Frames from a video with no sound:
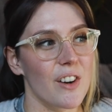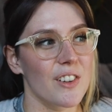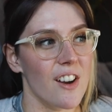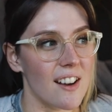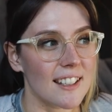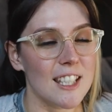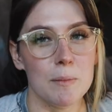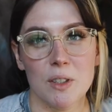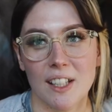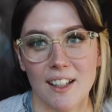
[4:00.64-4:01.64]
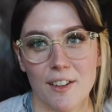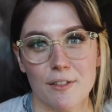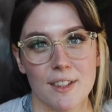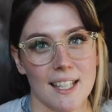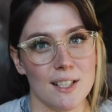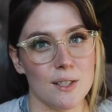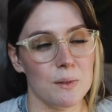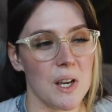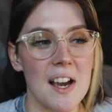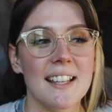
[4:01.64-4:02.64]
are not communicative. They do
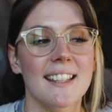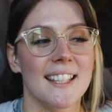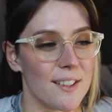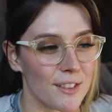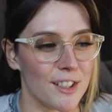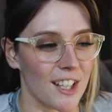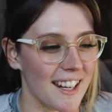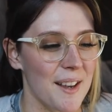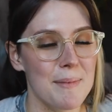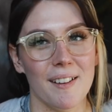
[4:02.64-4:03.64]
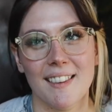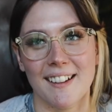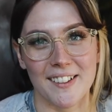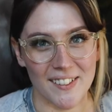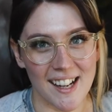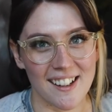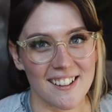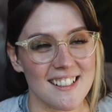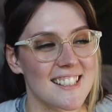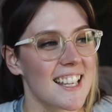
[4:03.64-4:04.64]
not give a shit about their
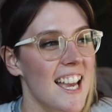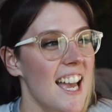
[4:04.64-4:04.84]
creators.